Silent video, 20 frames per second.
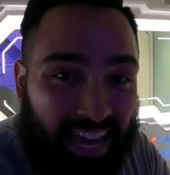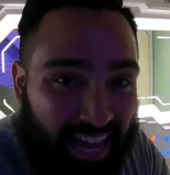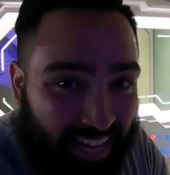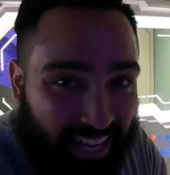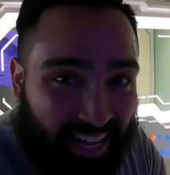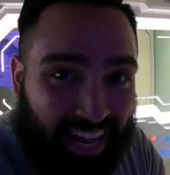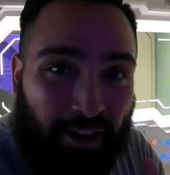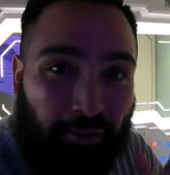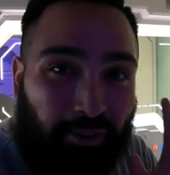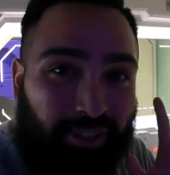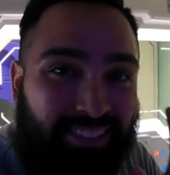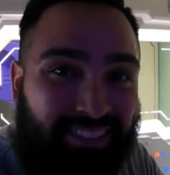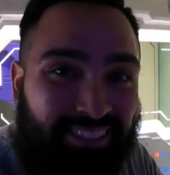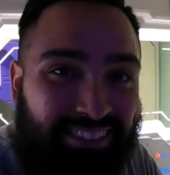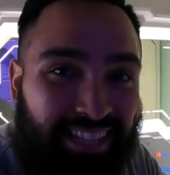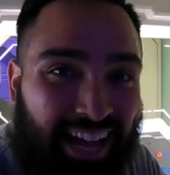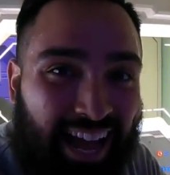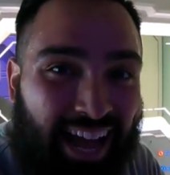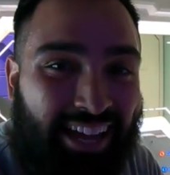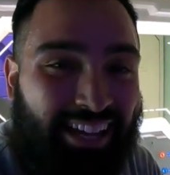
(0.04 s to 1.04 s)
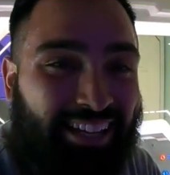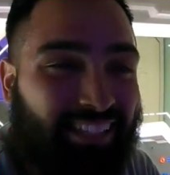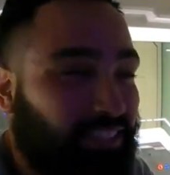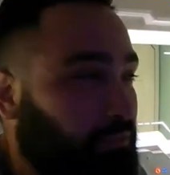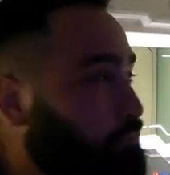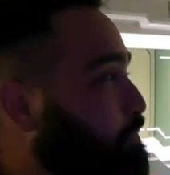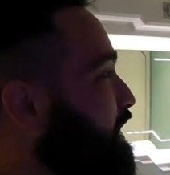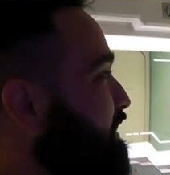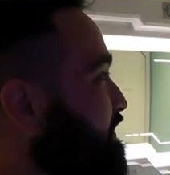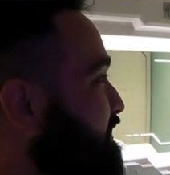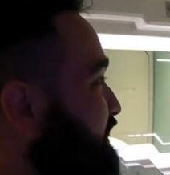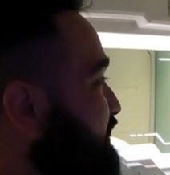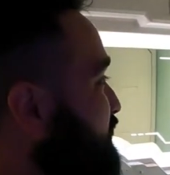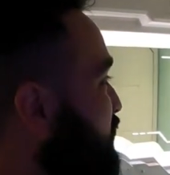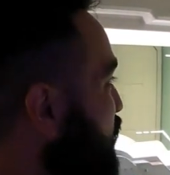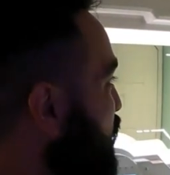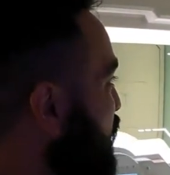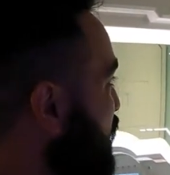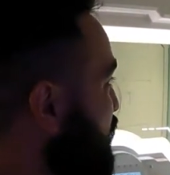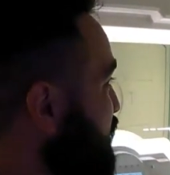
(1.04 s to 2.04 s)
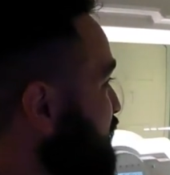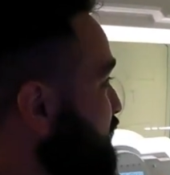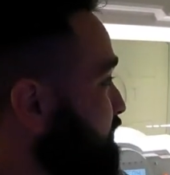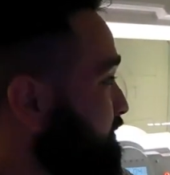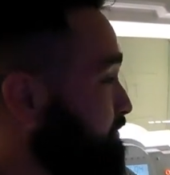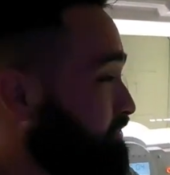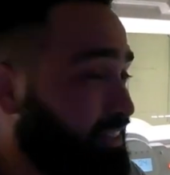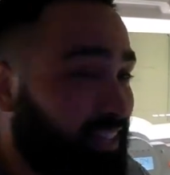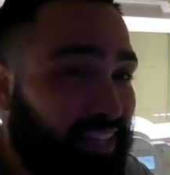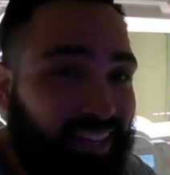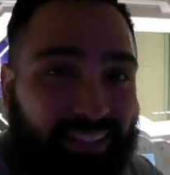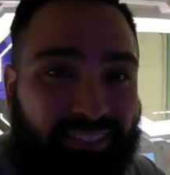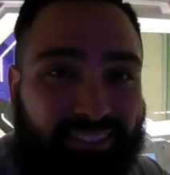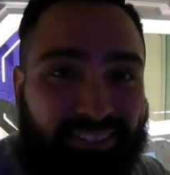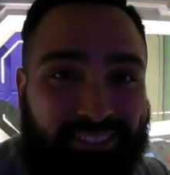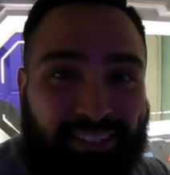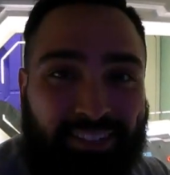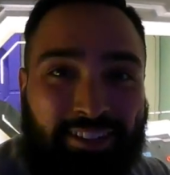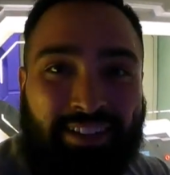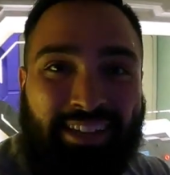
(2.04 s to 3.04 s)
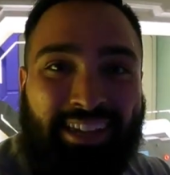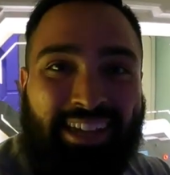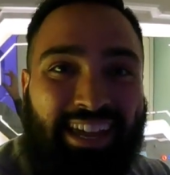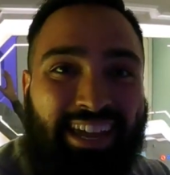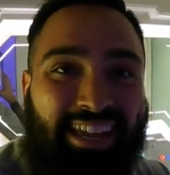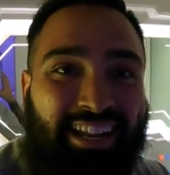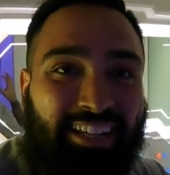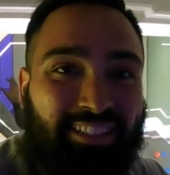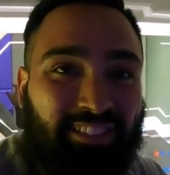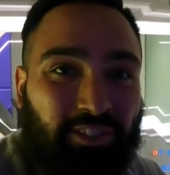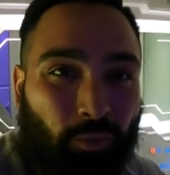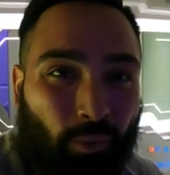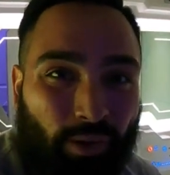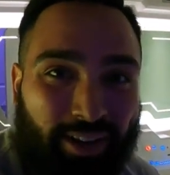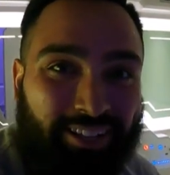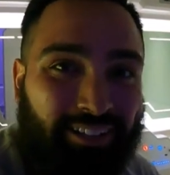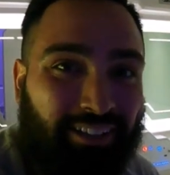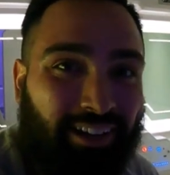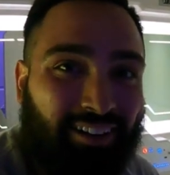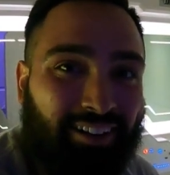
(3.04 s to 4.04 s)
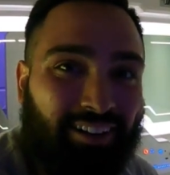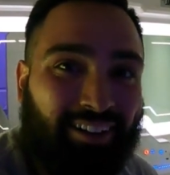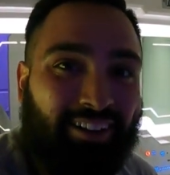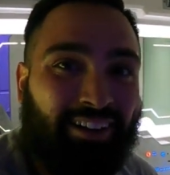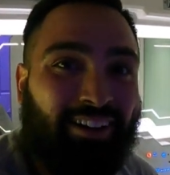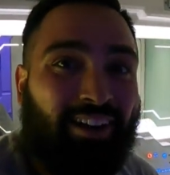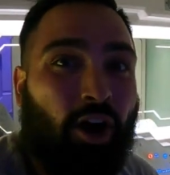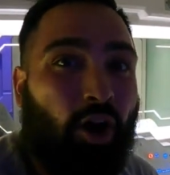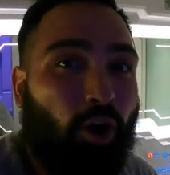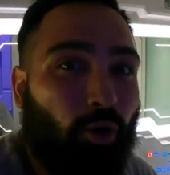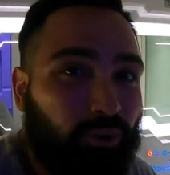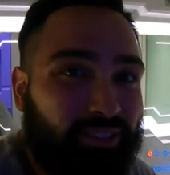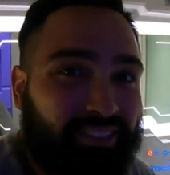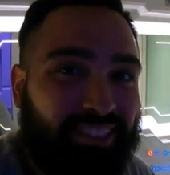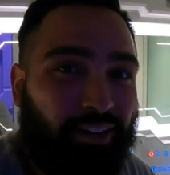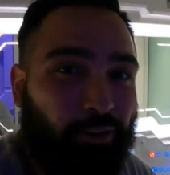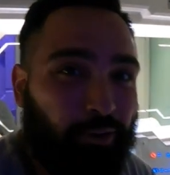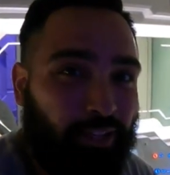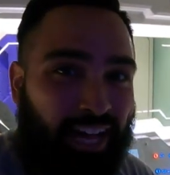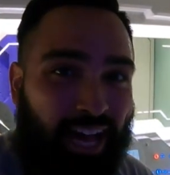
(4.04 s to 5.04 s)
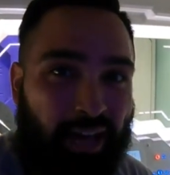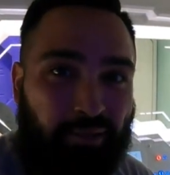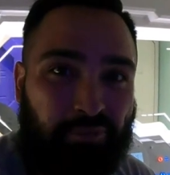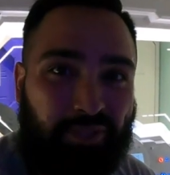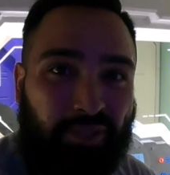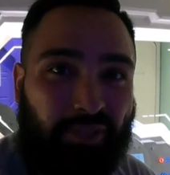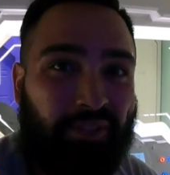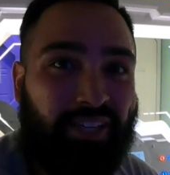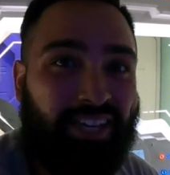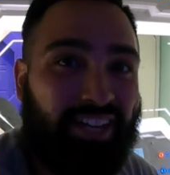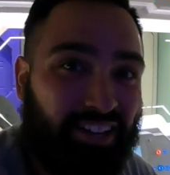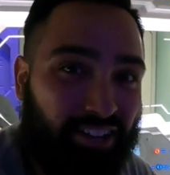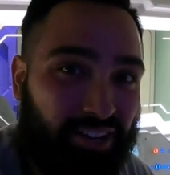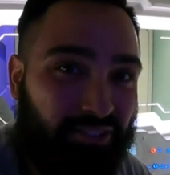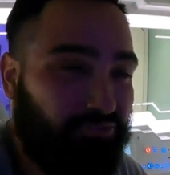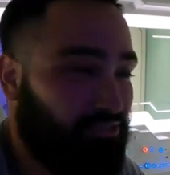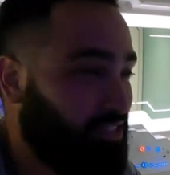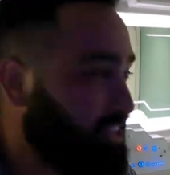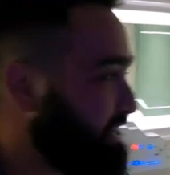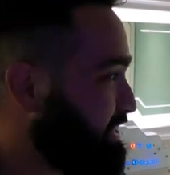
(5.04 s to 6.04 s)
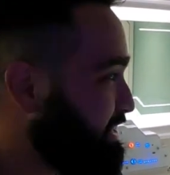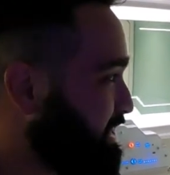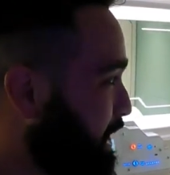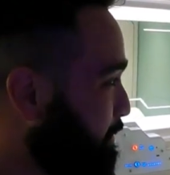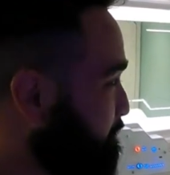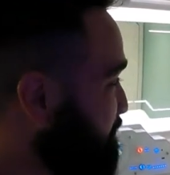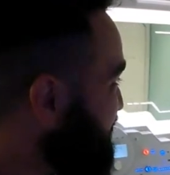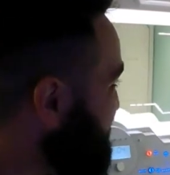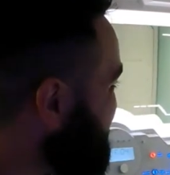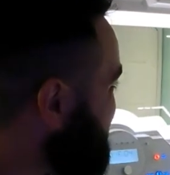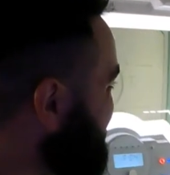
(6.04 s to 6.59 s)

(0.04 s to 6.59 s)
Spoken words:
dang, I was not expecting all of this in a $20 hotel capsule here in Vietnam.